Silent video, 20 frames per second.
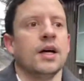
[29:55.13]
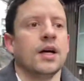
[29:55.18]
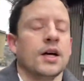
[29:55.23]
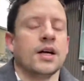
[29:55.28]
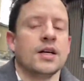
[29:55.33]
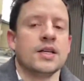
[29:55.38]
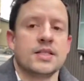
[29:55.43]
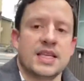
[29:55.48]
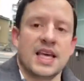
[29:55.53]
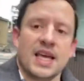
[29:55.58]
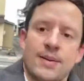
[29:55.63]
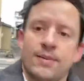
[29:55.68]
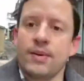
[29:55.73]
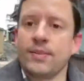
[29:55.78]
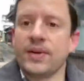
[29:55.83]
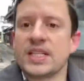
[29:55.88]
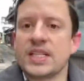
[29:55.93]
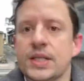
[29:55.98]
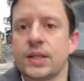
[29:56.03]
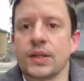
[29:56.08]
Same,
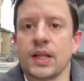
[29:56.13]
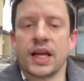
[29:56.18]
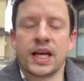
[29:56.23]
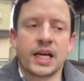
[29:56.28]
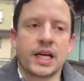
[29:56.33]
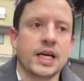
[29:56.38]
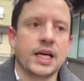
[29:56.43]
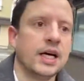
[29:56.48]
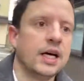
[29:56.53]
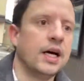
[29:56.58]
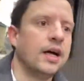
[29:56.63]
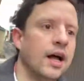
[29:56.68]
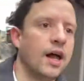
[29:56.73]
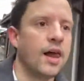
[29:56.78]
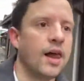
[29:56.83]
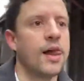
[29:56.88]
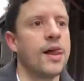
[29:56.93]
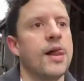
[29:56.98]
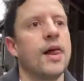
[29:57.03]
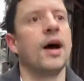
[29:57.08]
Himitsu. Like,
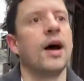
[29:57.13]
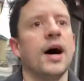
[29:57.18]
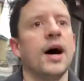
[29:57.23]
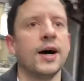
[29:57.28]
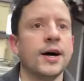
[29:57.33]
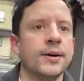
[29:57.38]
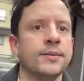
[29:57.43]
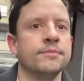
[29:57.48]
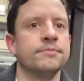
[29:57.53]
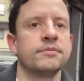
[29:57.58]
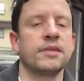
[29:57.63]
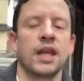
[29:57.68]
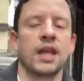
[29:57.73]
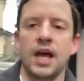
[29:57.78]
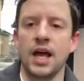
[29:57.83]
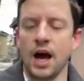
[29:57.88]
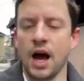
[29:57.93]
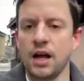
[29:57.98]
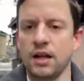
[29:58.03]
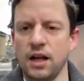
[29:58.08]

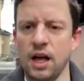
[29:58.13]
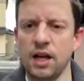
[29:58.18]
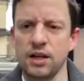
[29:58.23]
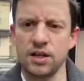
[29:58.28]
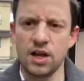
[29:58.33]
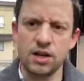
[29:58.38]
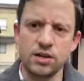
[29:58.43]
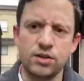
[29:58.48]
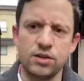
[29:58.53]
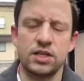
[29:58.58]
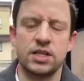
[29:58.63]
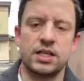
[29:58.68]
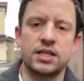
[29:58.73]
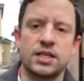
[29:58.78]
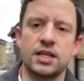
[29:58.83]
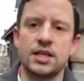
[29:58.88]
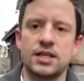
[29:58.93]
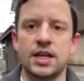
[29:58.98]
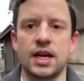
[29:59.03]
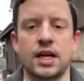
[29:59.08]
I'll address this in
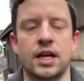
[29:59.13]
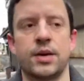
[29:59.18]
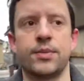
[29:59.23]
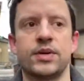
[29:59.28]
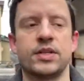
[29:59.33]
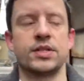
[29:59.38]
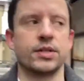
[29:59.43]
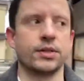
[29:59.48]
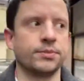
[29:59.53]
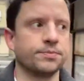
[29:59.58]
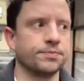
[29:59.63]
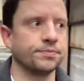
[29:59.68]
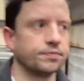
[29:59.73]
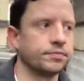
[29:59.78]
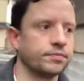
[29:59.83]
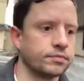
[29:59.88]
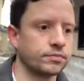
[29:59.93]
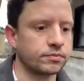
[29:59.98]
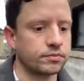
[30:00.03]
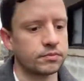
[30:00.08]
a second, Himitsu.
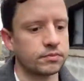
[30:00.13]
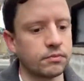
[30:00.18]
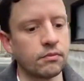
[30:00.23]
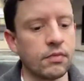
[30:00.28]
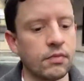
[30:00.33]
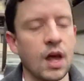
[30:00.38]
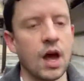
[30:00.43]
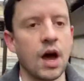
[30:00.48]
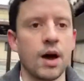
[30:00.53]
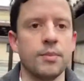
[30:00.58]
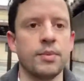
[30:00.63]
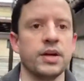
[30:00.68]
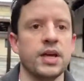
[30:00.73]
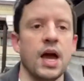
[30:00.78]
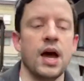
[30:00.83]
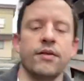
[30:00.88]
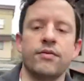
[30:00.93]
But yeah, if